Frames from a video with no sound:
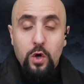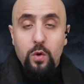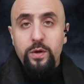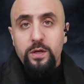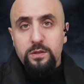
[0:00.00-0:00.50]

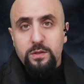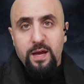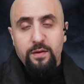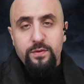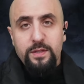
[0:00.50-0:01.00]
going
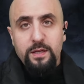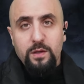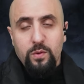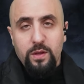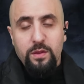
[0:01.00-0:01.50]
to have a
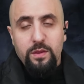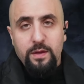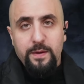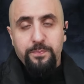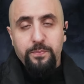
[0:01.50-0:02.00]
deal with
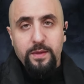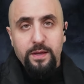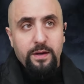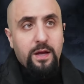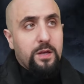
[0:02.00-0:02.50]

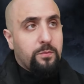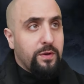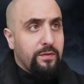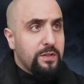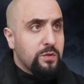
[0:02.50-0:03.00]
Iran.
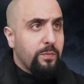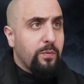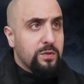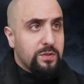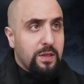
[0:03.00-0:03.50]
Previous
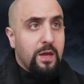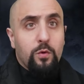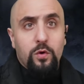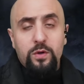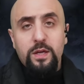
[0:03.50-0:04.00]
reports that
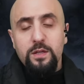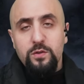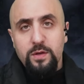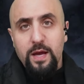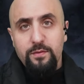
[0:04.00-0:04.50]
they were looking
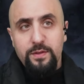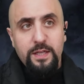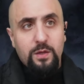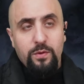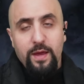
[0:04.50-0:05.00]
to have a
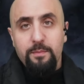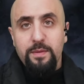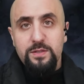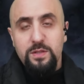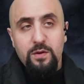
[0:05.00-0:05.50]
deal with
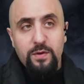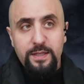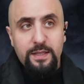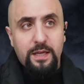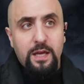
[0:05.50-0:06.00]
Hamas
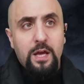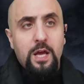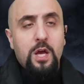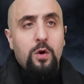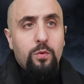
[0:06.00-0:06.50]
directly
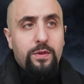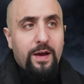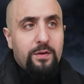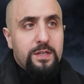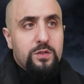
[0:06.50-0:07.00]

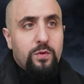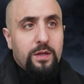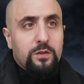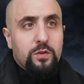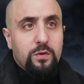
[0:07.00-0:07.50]
without
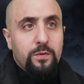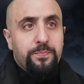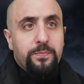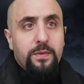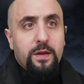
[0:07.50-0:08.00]
Israel
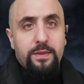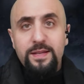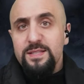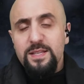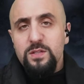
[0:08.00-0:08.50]
too.
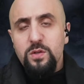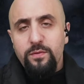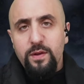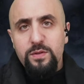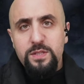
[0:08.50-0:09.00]
These things
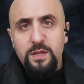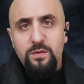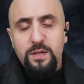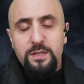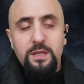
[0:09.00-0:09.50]
are very
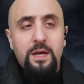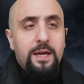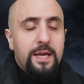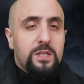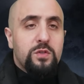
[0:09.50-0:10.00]
serious.
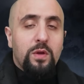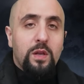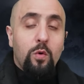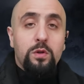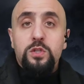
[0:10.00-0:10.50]

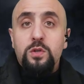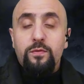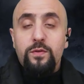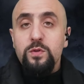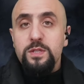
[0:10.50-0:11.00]
Israel
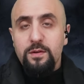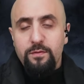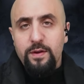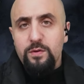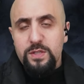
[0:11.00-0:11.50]
also views it
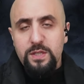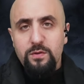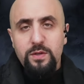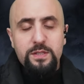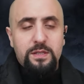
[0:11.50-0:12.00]
very
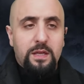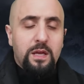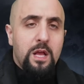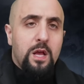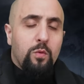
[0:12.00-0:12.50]

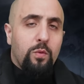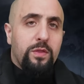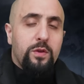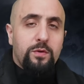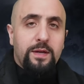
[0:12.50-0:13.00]
seriously
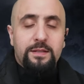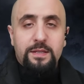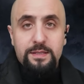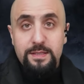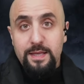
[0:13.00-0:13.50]
when the
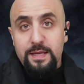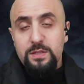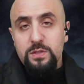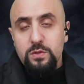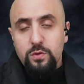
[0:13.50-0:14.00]
United
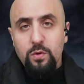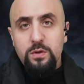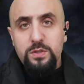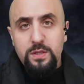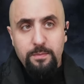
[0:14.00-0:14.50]
States
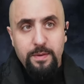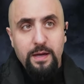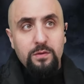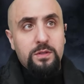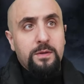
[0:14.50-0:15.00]
talks
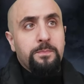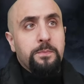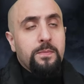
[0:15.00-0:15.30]
about